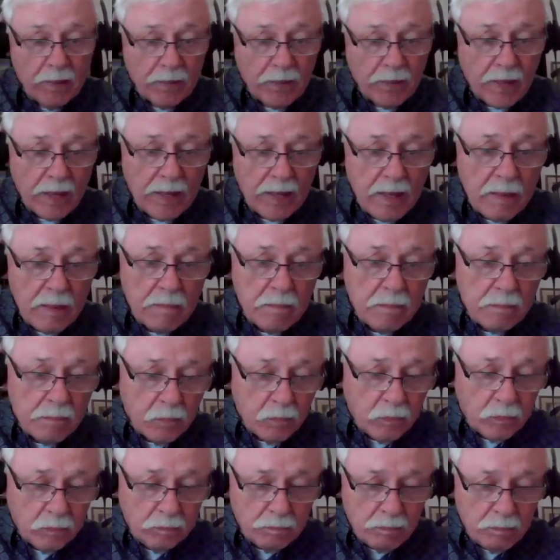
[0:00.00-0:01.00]
that he
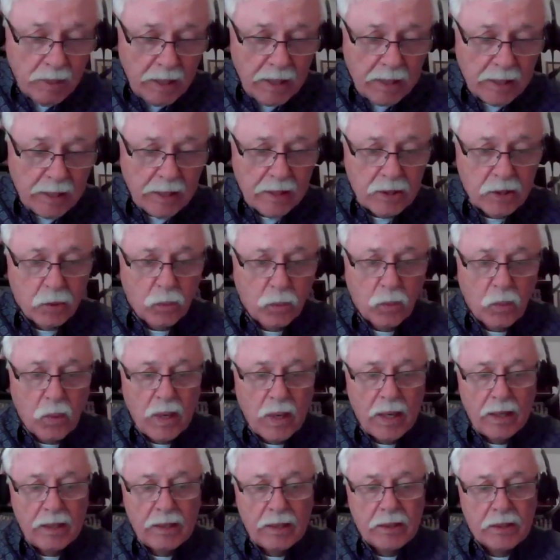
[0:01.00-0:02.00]
make his
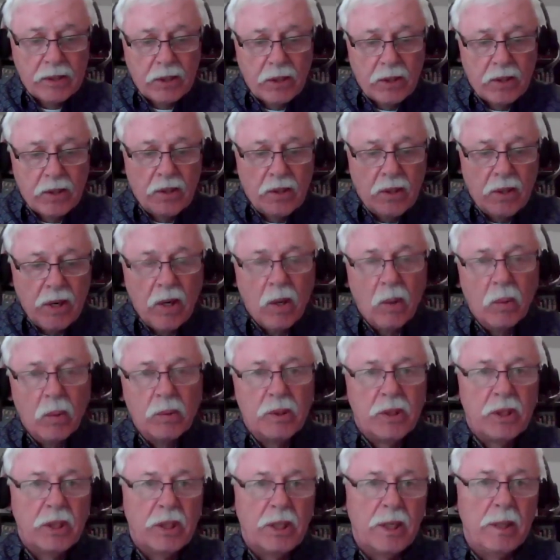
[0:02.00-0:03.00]
ways
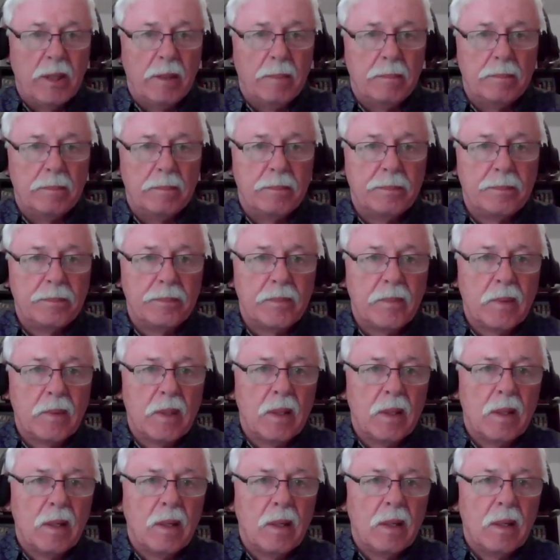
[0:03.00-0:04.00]
known to him.
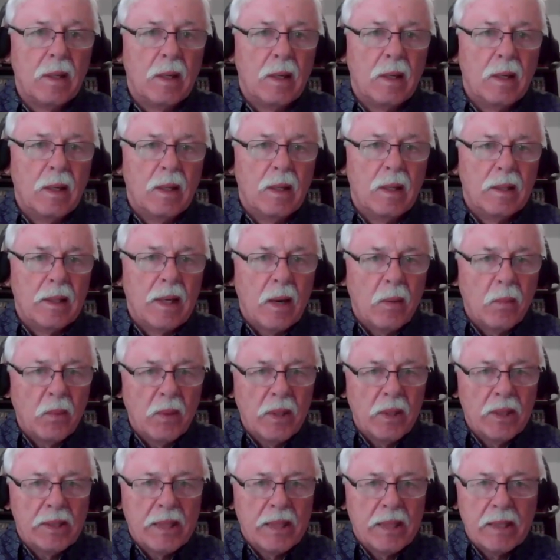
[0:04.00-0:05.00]
Now,
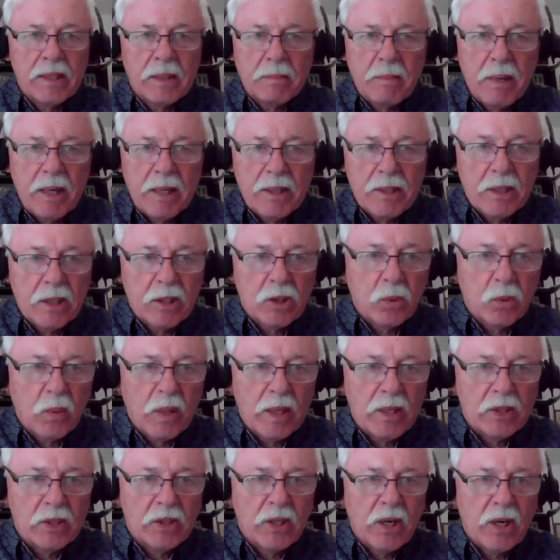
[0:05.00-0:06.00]
when it says it makes its
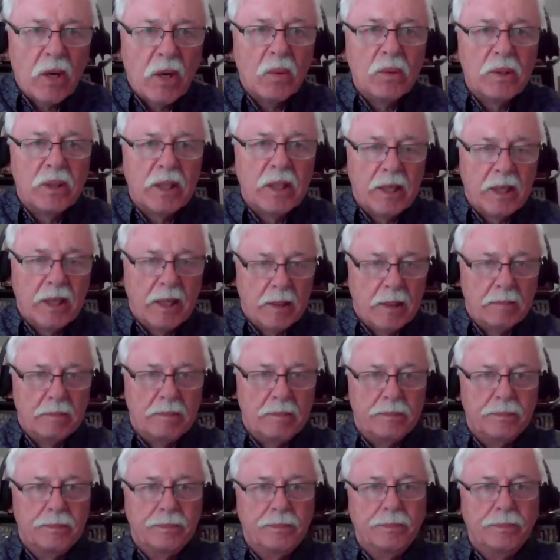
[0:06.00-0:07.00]
ways known to
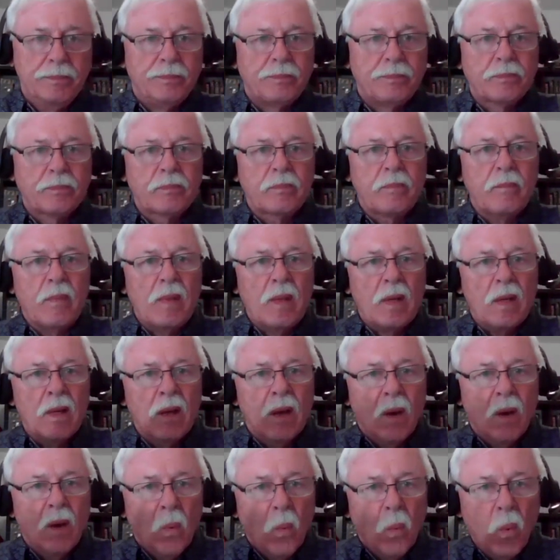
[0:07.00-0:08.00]
him,
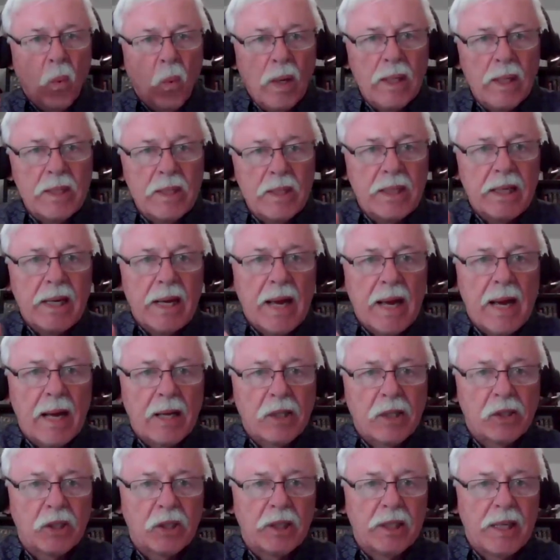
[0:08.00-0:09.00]
what is he
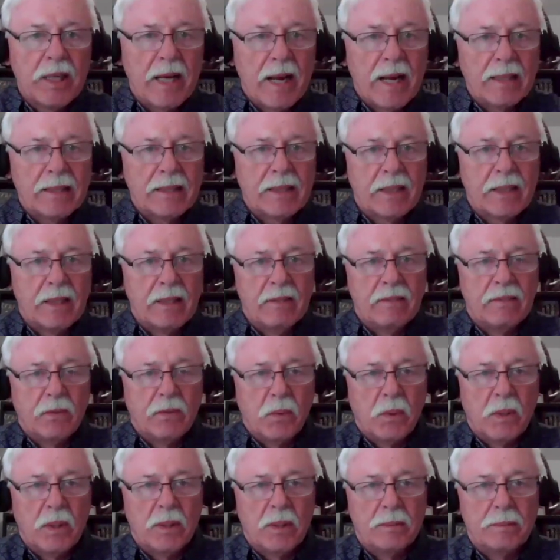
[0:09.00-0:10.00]
actually asking
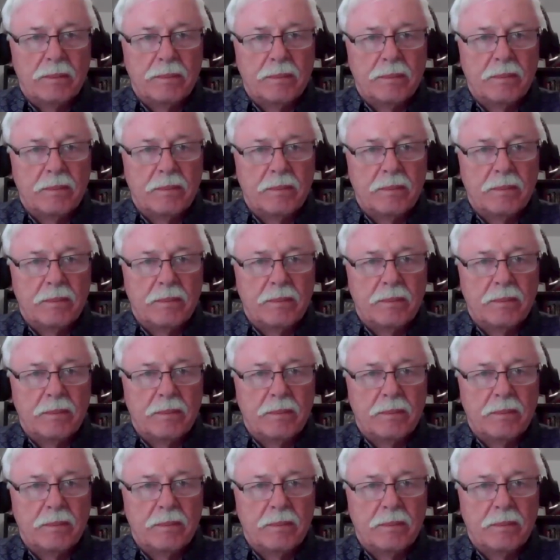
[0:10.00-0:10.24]
for?